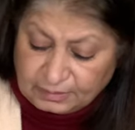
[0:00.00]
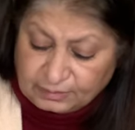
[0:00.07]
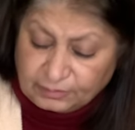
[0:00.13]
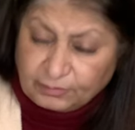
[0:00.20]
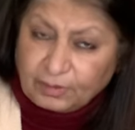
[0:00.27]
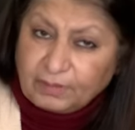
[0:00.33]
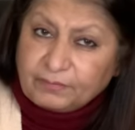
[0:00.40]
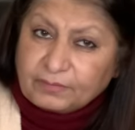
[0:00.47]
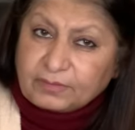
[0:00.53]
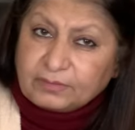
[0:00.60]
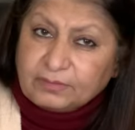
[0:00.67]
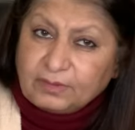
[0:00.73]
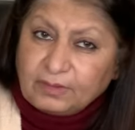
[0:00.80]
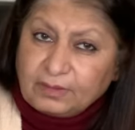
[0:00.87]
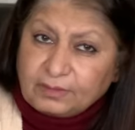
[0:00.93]
you have a
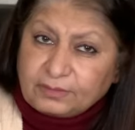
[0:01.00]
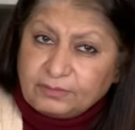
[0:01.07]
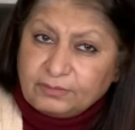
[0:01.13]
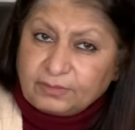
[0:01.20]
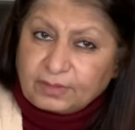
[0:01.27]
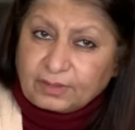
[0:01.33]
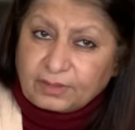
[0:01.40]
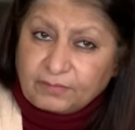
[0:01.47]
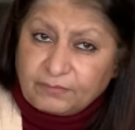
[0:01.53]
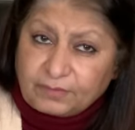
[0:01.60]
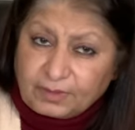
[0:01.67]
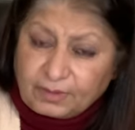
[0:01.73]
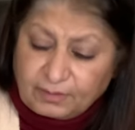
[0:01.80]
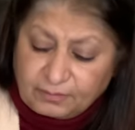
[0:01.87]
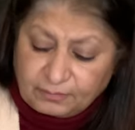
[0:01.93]
good heart you are a
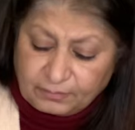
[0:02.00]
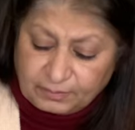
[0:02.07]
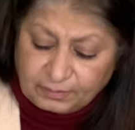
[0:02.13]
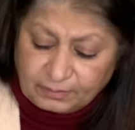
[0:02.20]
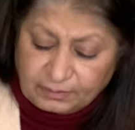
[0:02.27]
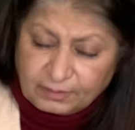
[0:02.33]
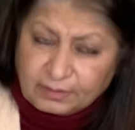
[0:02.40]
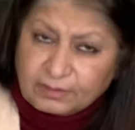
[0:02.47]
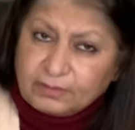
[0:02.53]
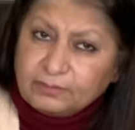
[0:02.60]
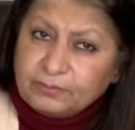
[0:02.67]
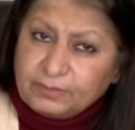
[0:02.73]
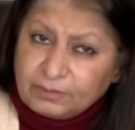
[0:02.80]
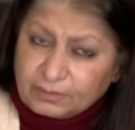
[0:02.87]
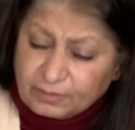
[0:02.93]
giver anyway like you know
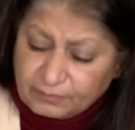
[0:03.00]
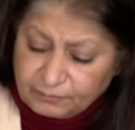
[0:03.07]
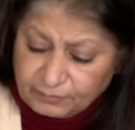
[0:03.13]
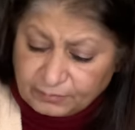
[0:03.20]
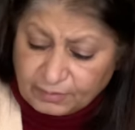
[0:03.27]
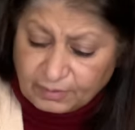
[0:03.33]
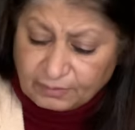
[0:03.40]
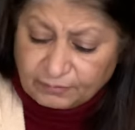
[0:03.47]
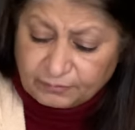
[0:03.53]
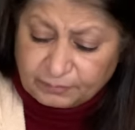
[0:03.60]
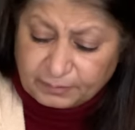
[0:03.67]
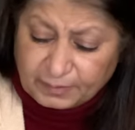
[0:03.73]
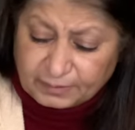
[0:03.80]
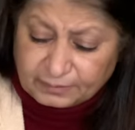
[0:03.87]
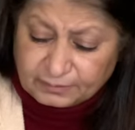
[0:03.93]
when you give you give
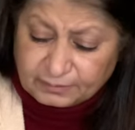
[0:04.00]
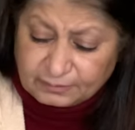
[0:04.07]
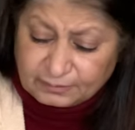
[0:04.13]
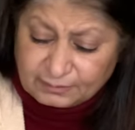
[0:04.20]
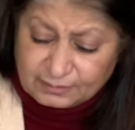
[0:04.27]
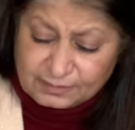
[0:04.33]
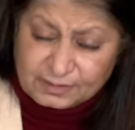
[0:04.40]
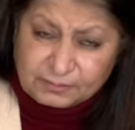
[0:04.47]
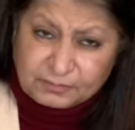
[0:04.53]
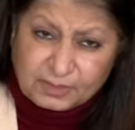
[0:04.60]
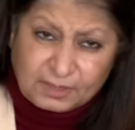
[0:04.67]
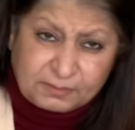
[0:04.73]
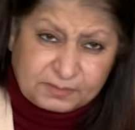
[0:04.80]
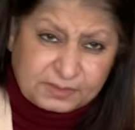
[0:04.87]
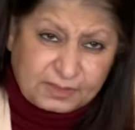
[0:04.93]
but uh,
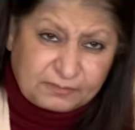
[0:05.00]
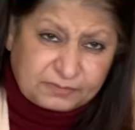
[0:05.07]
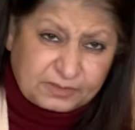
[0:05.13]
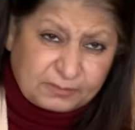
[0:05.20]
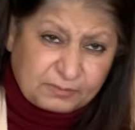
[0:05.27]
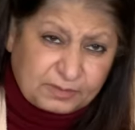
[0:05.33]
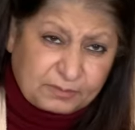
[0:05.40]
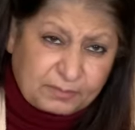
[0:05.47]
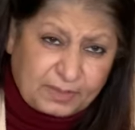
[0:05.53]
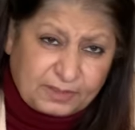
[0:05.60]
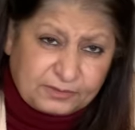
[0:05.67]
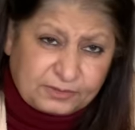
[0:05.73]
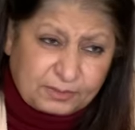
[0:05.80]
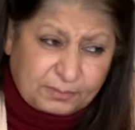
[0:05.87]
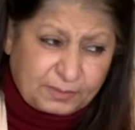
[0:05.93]
sometimes if something
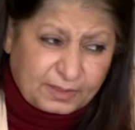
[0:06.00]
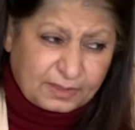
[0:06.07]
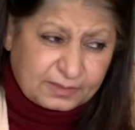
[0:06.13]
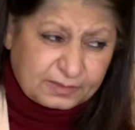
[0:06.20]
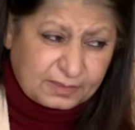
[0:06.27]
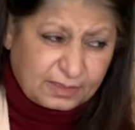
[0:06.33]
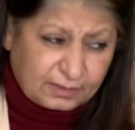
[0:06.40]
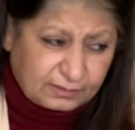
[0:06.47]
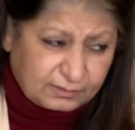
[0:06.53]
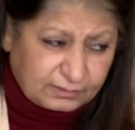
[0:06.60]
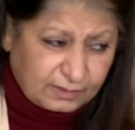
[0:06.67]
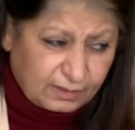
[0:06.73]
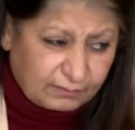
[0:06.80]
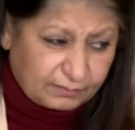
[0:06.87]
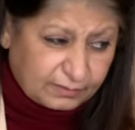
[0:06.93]
behind your back and say i
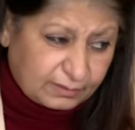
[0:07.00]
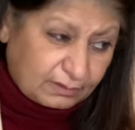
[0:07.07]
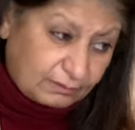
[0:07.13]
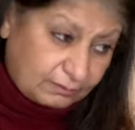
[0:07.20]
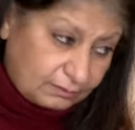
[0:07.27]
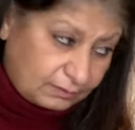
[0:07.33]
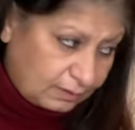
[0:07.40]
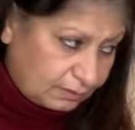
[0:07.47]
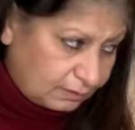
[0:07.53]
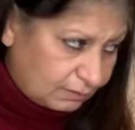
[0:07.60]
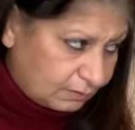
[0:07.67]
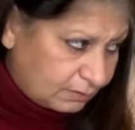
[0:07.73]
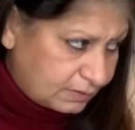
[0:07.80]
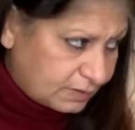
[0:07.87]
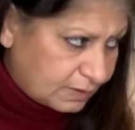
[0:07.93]
don't have it oh, i don't
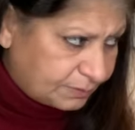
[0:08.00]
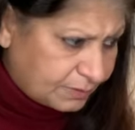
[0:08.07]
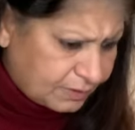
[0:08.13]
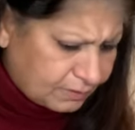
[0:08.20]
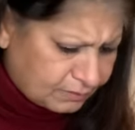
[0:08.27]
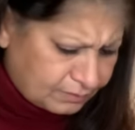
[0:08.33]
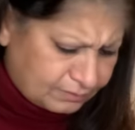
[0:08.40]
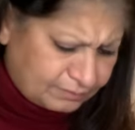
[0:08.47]
know it's up to you